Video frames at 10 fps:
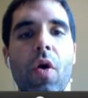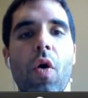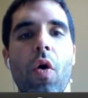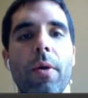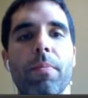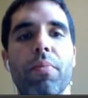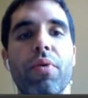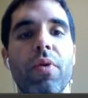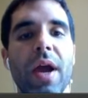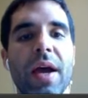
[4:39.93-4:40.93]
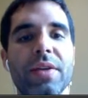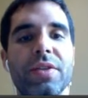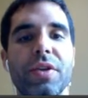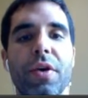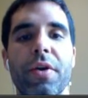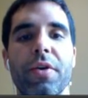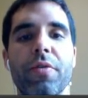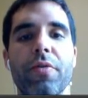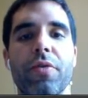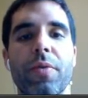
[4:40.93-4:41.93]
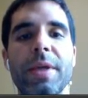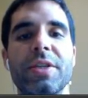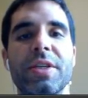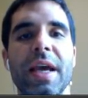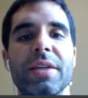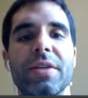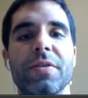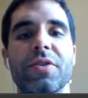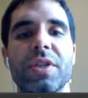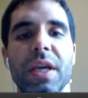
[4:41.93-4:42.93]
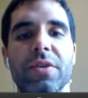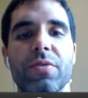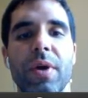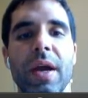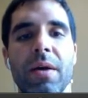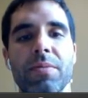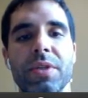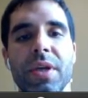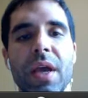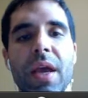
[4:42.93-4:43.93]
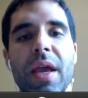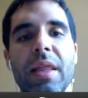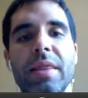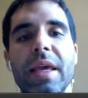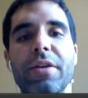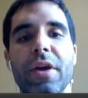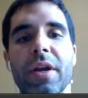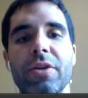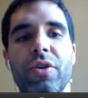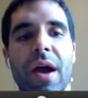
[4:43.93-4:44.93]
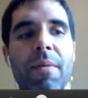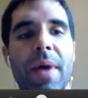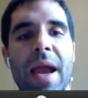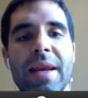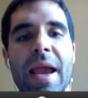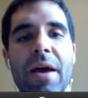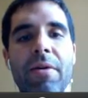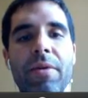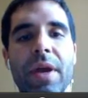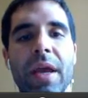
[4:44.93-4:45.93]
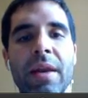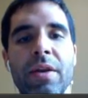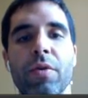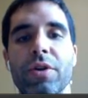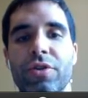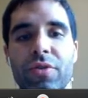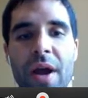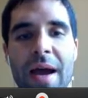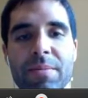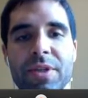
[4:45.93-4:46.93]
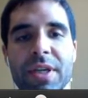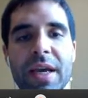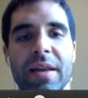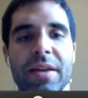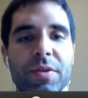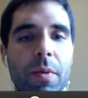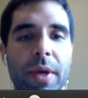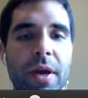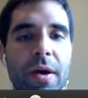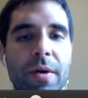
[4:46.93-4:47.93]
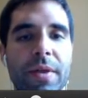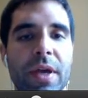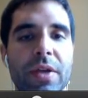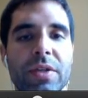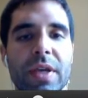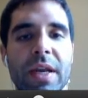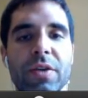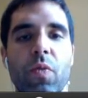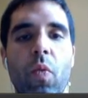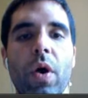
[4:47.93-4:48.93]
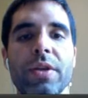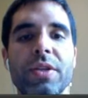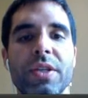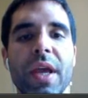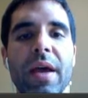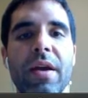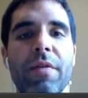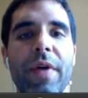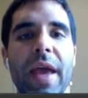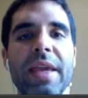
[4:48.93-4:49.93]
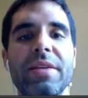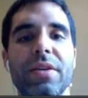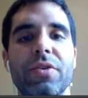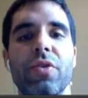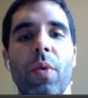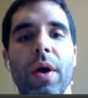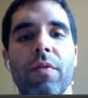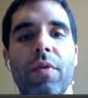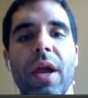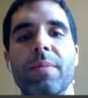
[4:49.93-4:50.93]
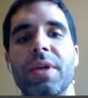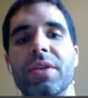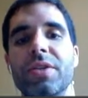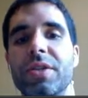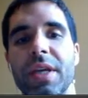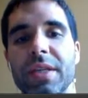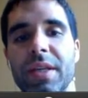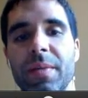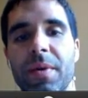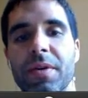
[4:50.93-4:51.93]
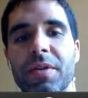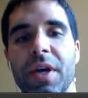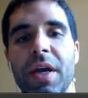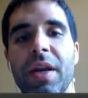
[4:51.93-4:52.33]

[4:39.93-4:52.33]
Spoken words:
On press, you're going to do 3 sets of 6 reps. Then you're going to drop back down and do a drop set, is what we call this, and it's 1 set of 8 to 12 reps at 60%.